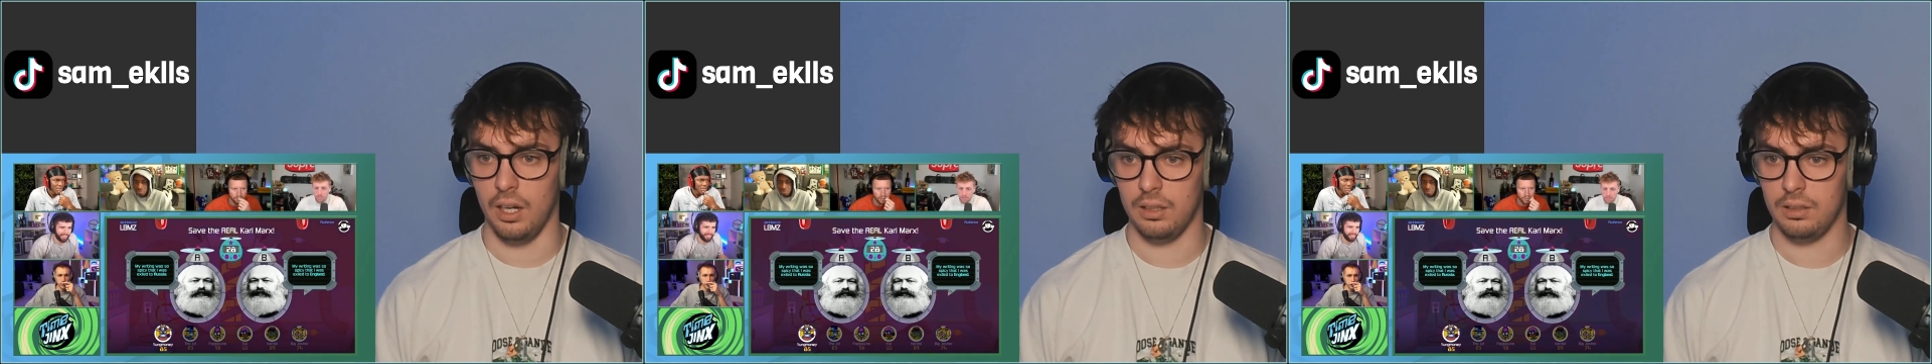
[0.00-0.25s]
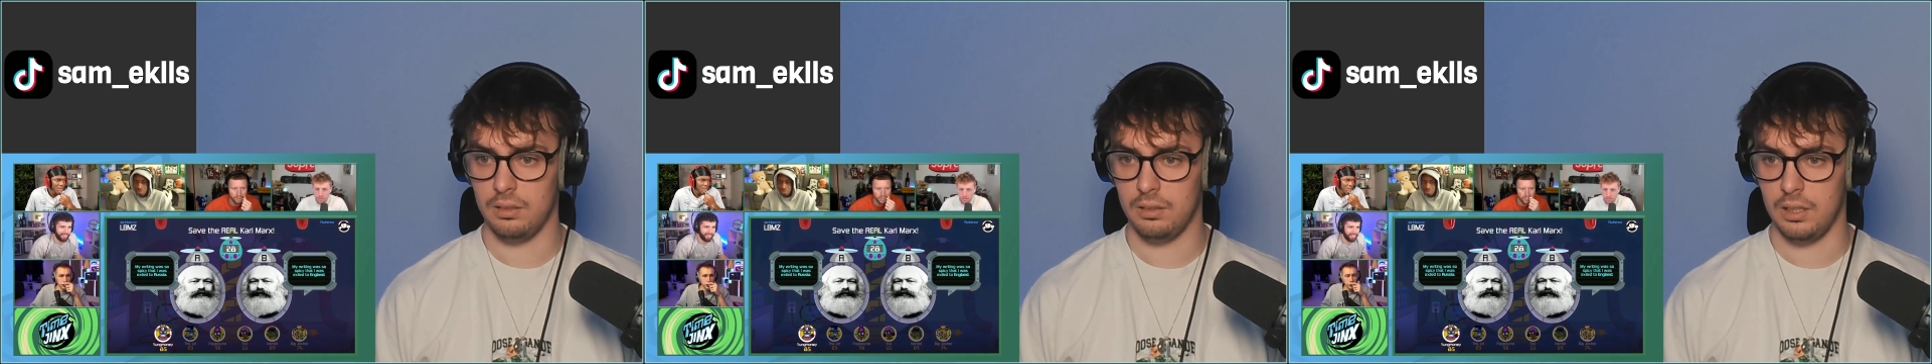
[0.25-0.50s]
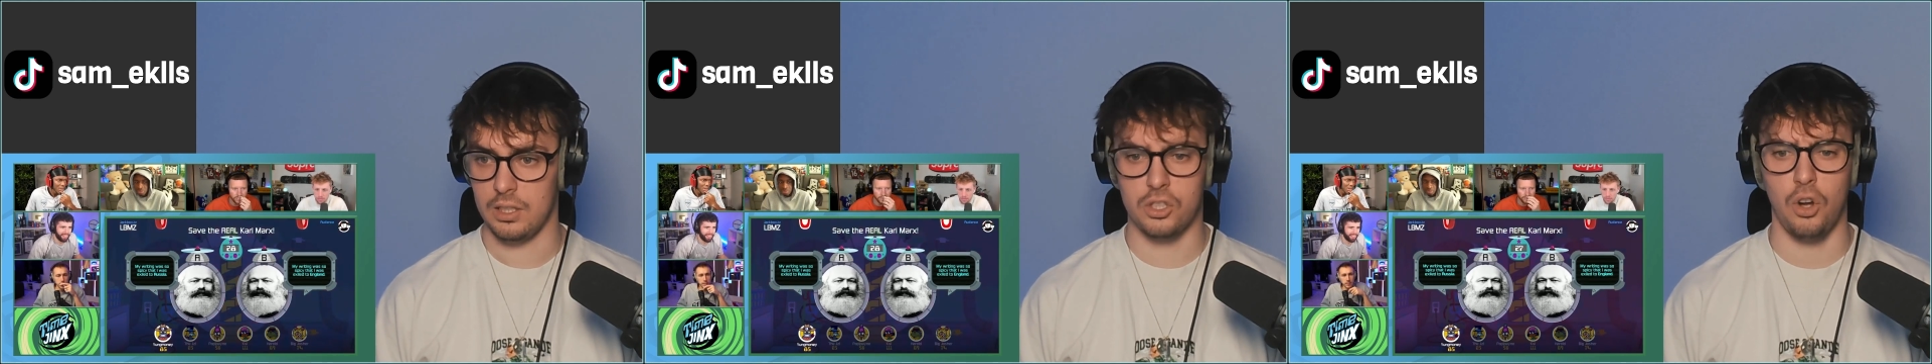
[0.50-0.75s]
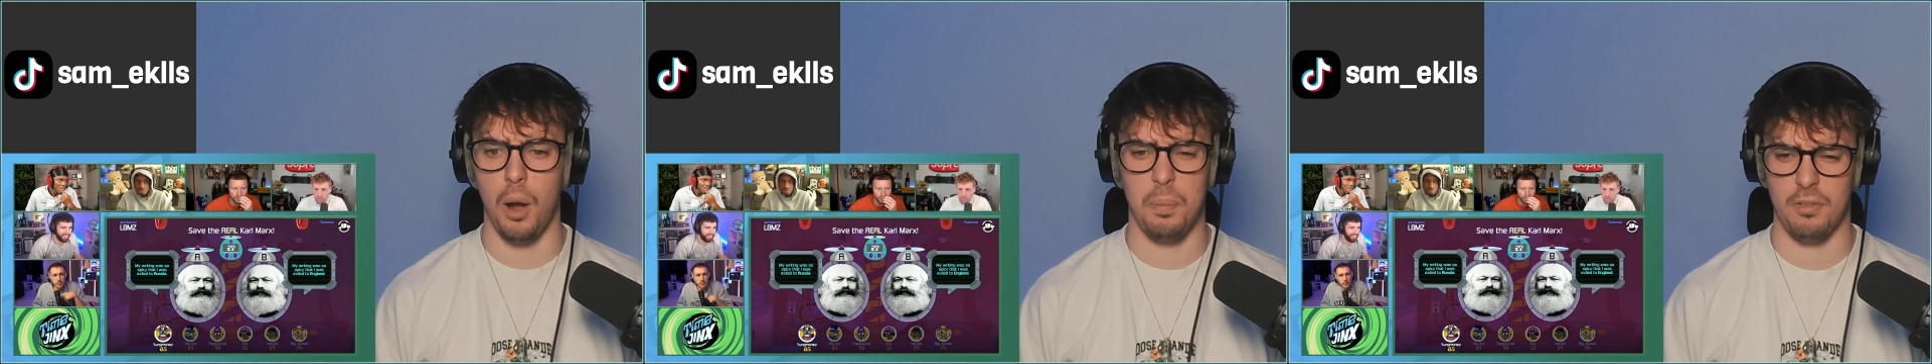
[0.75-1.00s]
Where was he? It's
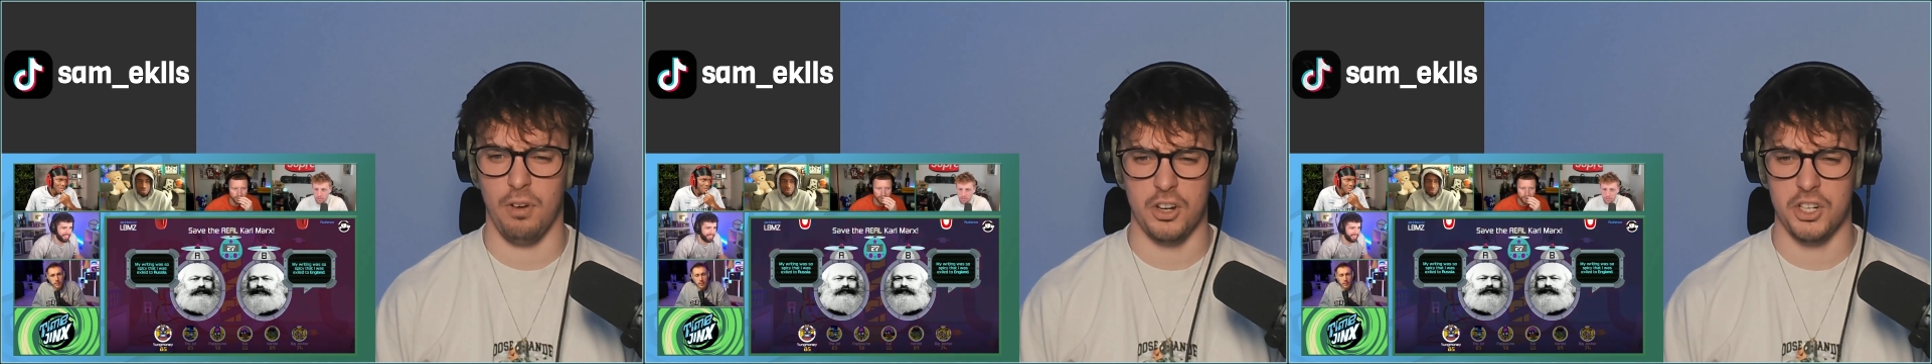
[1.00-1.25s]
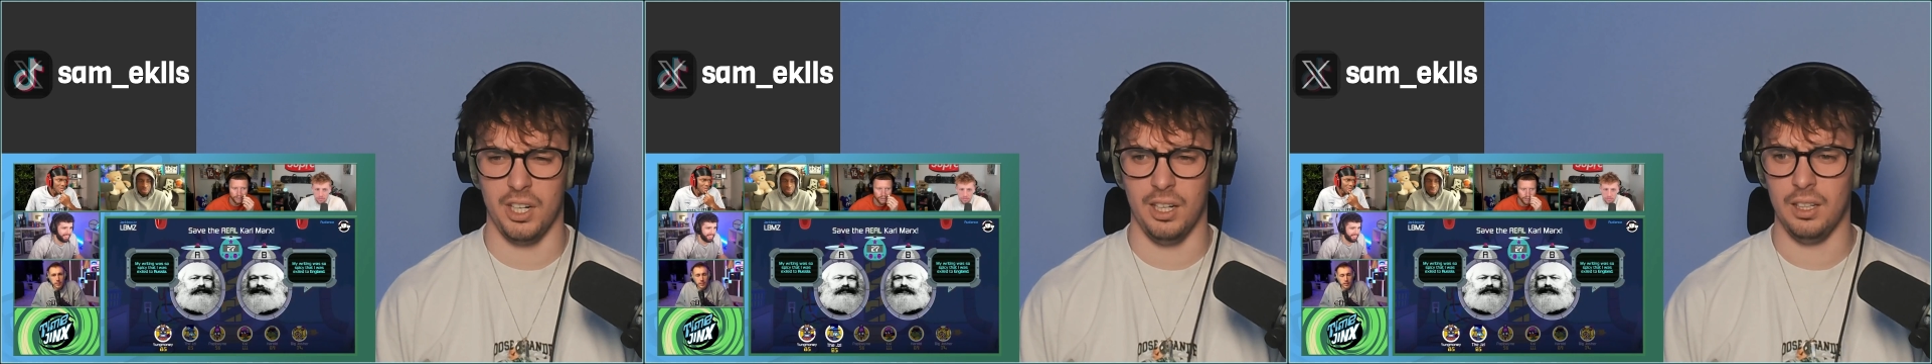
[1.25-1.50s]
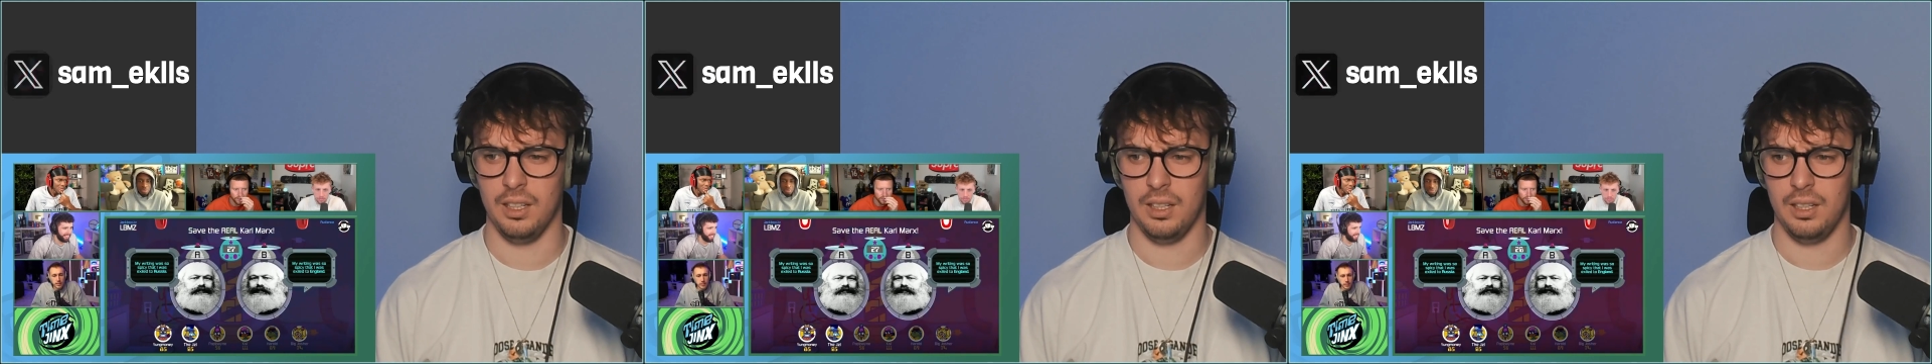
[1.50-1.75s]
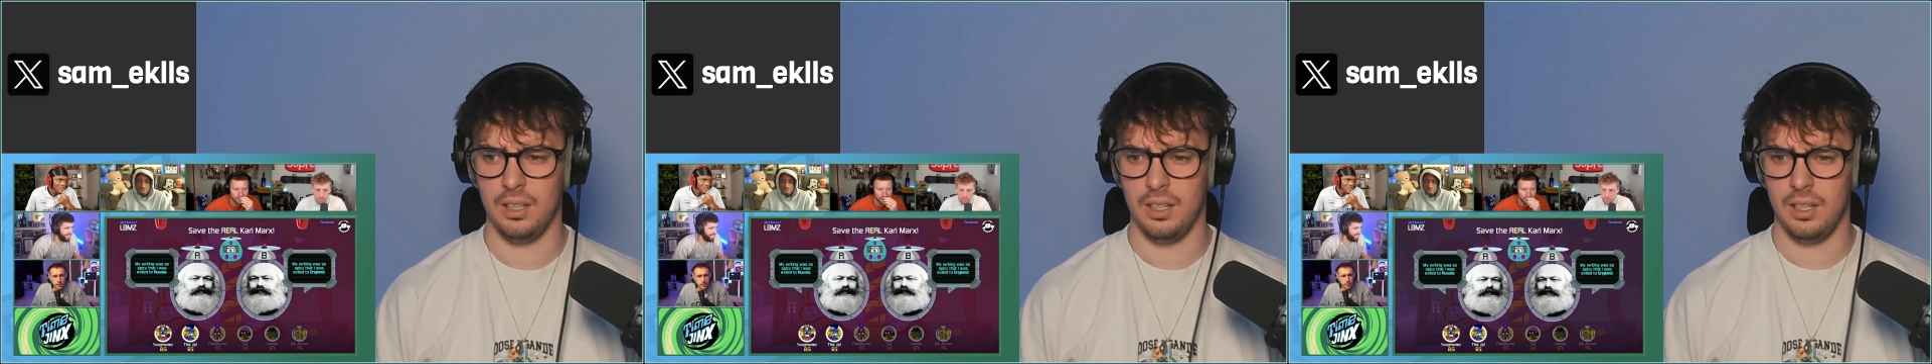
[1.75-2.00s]
got to be Russia.
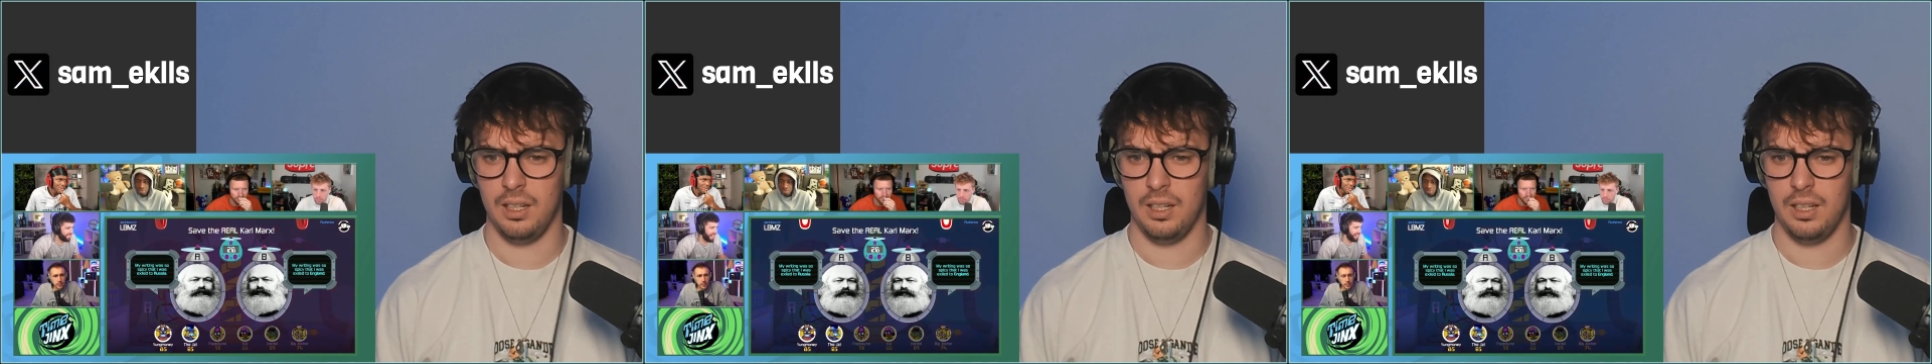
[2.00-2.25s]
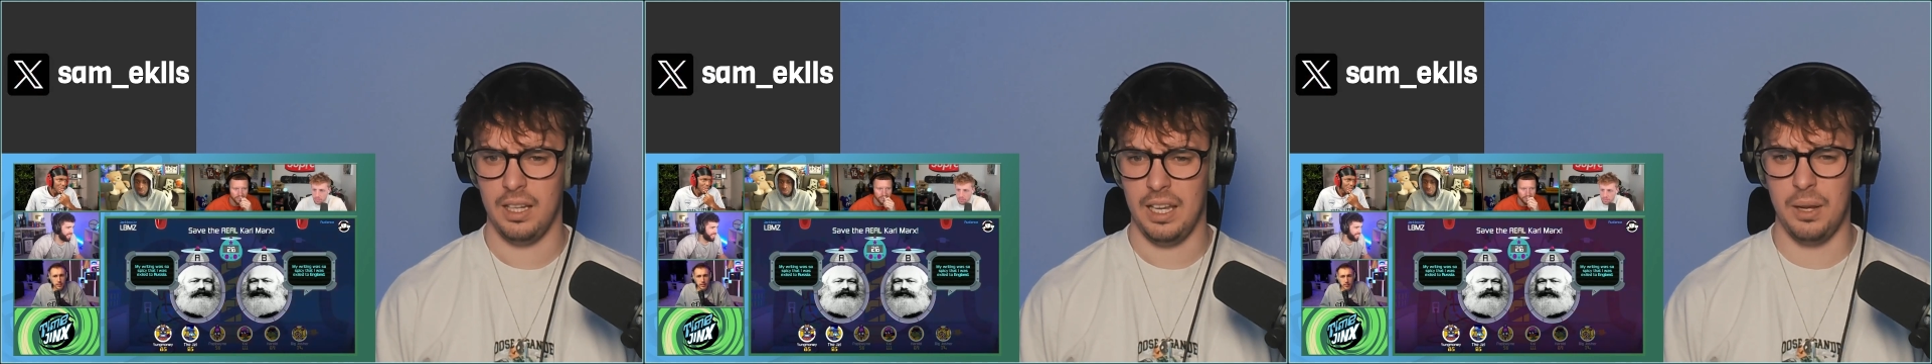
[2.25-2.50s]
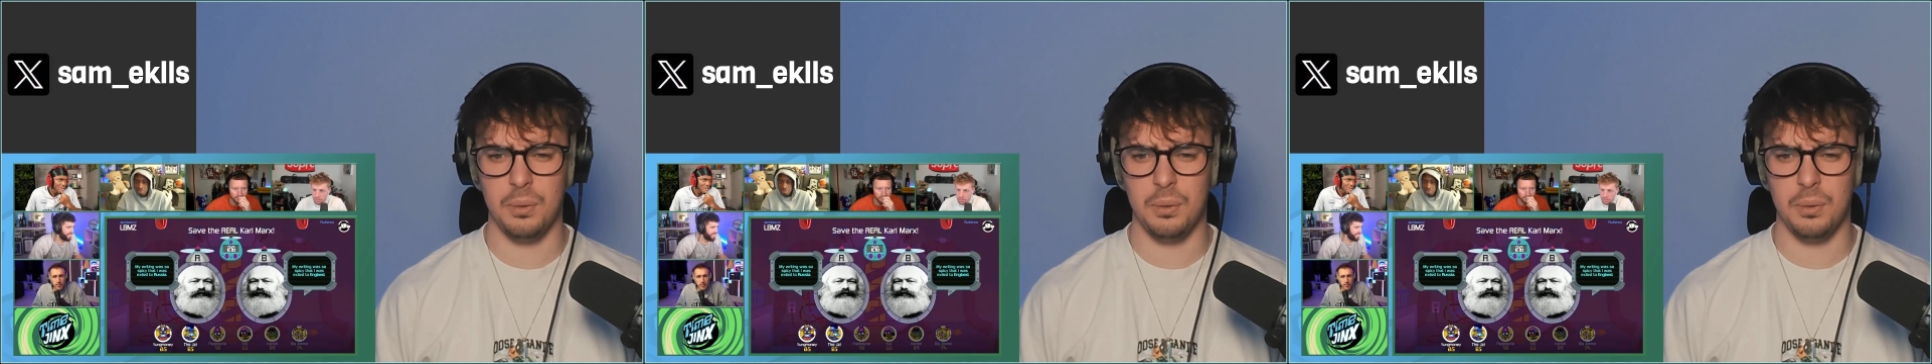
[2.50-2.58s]
Harry he